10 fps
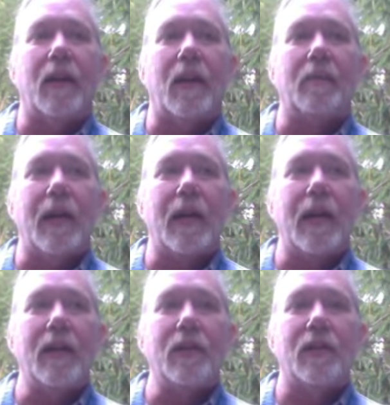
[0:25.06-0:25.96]
And my
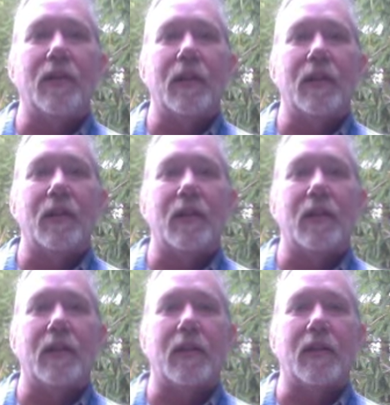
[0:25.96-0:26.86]
answer is
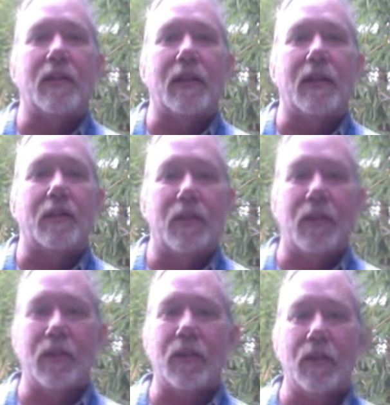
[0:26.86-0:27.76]

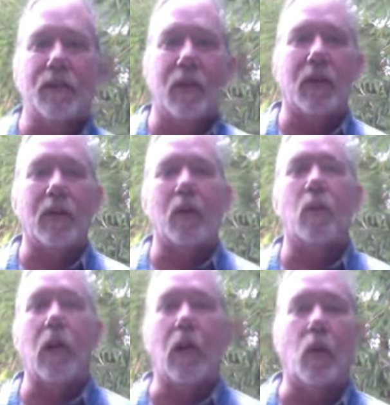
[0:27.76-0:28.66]
twofold.
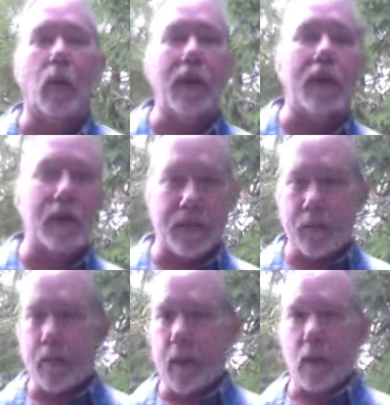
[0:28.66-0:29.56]
One is
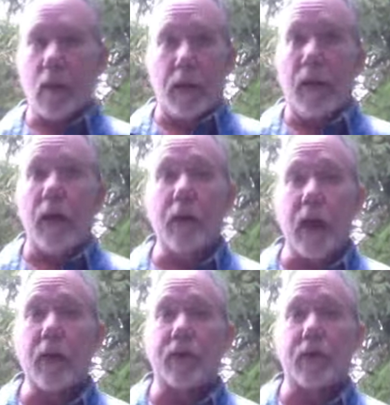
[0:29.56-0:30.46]
there are a
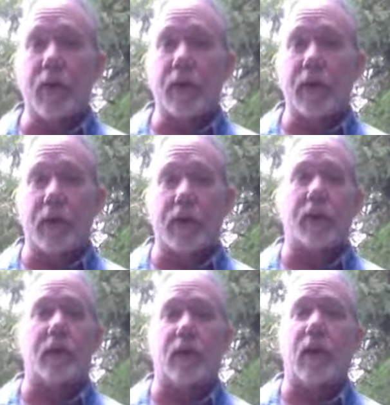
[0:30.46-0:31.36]
ton of free
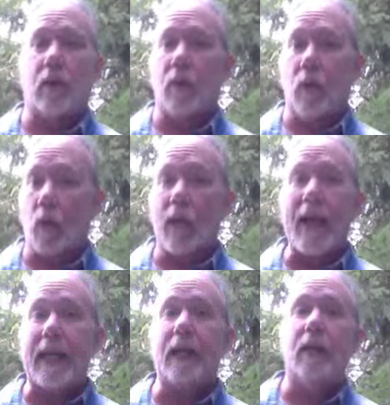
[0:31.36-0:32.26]
resources available
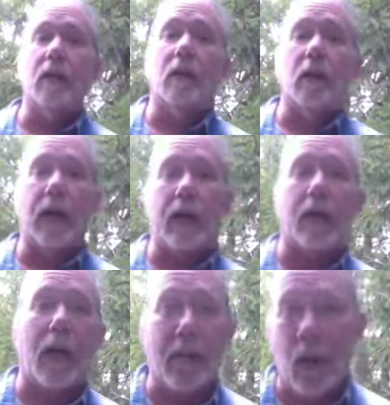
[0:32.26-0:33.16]
already
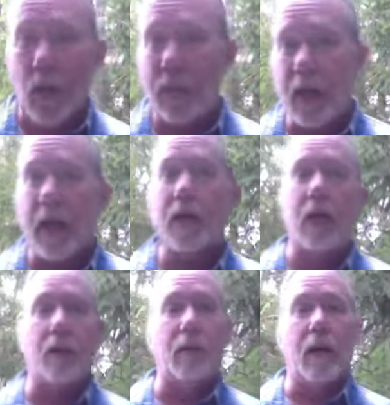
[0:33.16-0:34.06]
on my website,
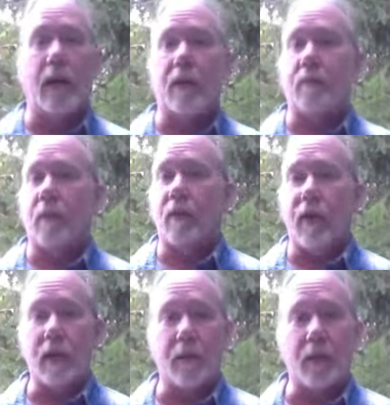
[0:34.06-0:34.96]
on my
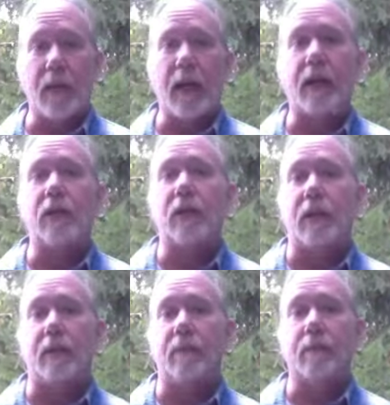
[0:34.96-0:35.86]
Facebook page.
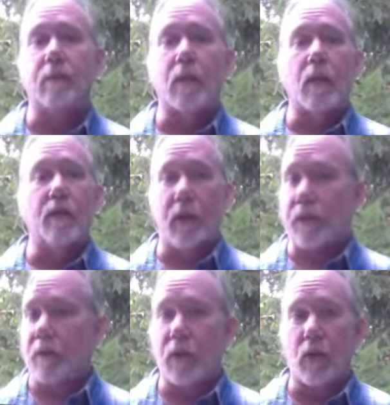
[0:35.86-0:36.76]

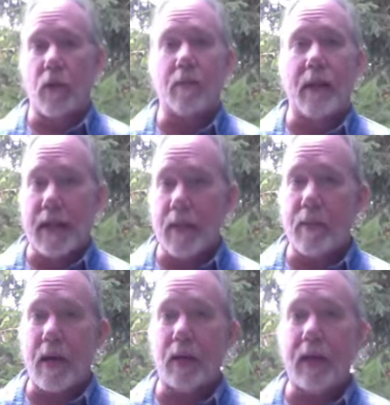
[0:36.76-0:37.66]
Those of you who are on my
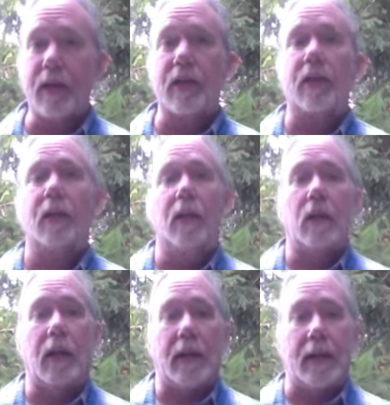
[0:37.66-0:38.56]
email list,
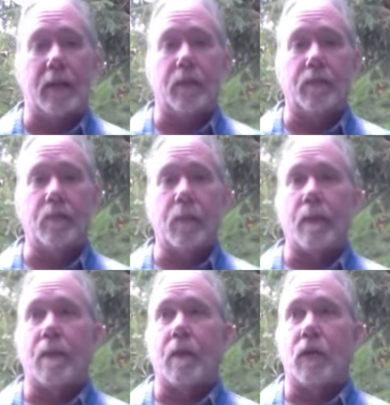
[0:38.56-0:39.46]
um,
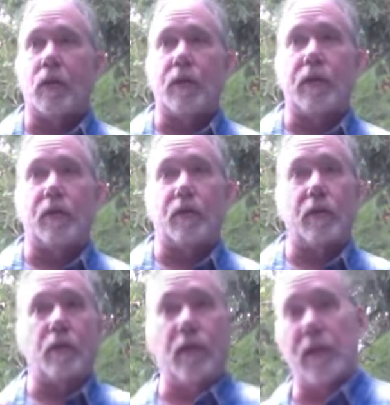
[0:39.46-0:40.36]
you just
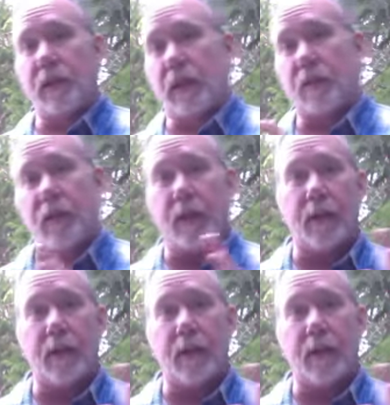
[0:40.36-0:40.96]
received